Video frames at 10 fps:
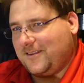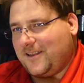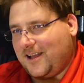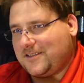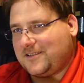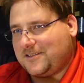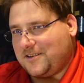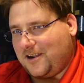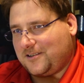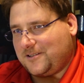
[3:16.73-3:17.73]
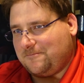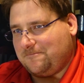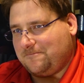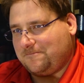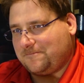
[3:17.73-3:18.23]
That sucked.
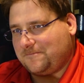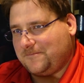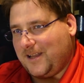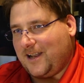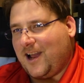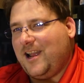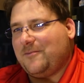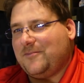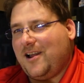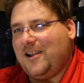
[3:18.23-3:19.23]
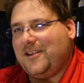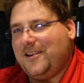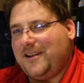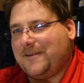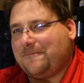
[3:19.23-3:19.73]
And I am not
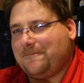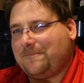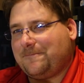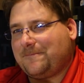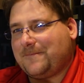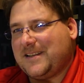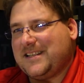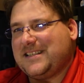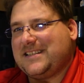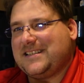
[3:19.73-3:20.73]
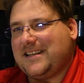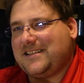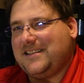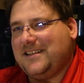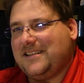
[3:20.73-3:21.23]
kidding.
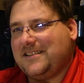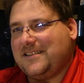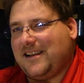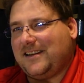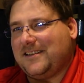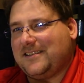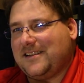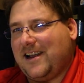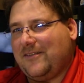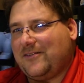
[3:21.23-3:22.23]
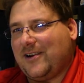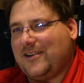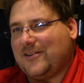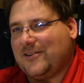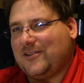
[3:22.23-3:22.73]
60 seconds after I
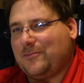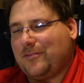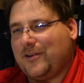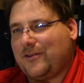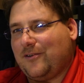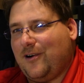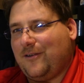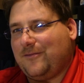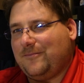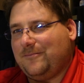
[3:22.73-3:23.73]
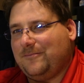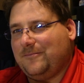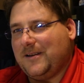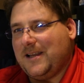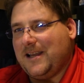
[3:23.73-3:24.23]
turn the printer off,
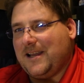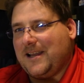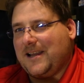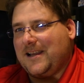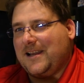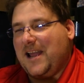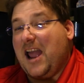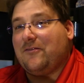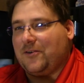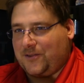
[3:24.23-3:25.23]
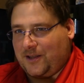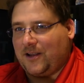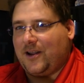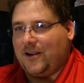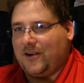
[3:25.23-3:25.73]
everything
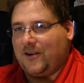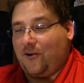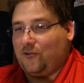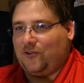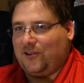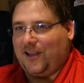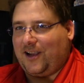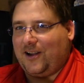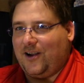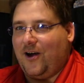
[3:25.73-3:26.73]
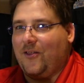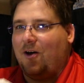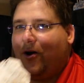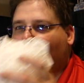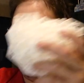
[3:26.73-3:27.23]
goes click
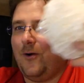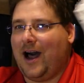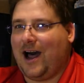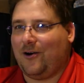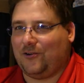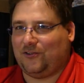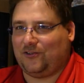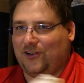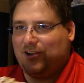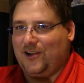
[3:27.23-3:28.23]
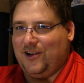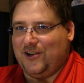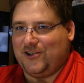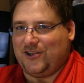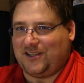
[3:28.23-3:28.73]
the whole house
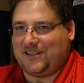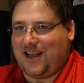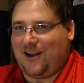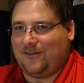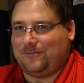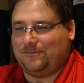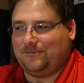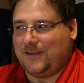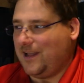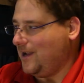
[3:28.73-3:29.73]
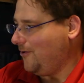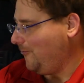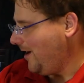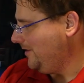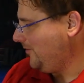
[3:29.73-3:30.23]
shuts down.
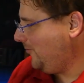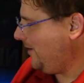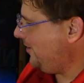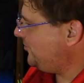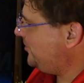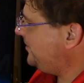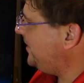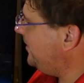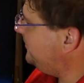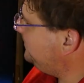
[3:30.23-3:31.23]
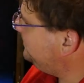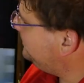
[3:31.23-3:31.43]
Why'd the whole house shut down?